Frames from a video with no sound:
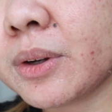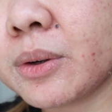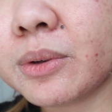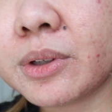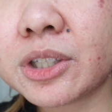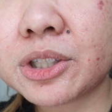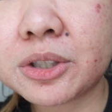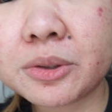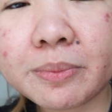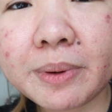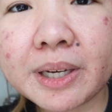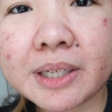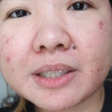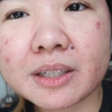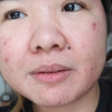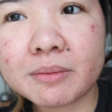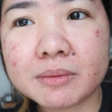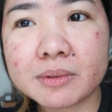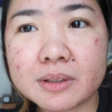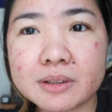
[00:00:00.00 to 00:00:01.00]
which makes
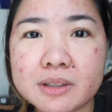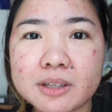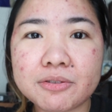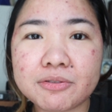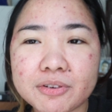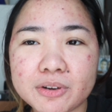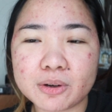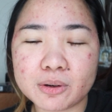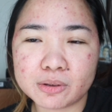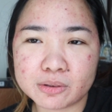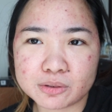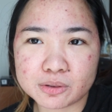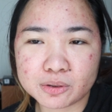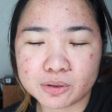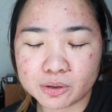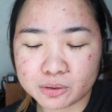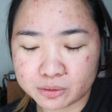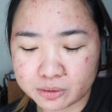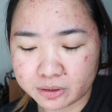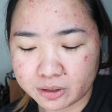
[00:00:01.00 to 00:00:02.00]
it difficult to
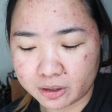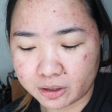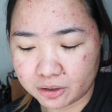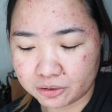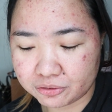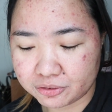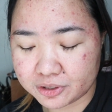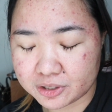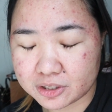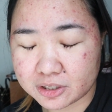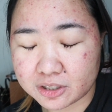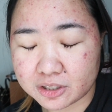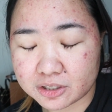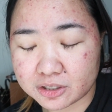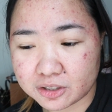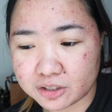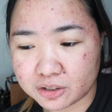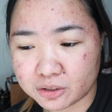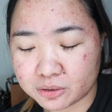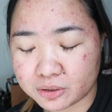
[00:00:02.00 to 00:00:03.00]
go to the office
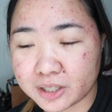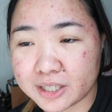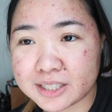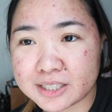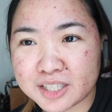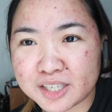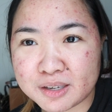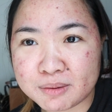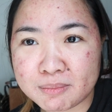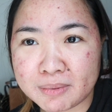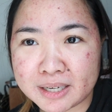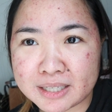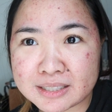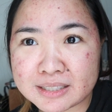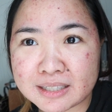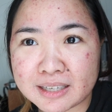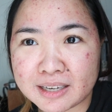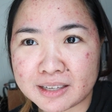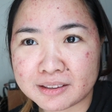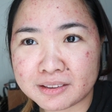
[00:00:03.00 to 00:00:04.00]
because, you know, they see my
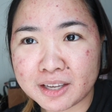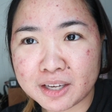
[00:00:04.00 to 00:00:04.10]
skin.